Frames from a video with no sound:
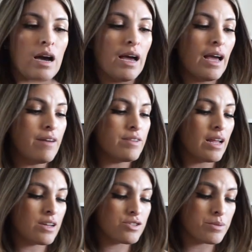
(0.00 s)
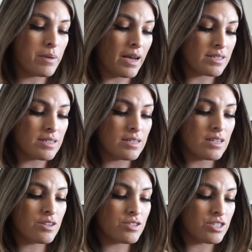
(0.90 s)
I have an extra passy in
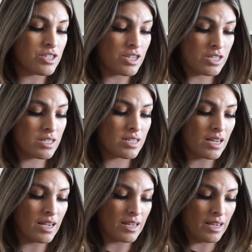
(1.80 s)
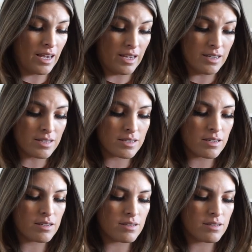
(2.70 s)
here just in case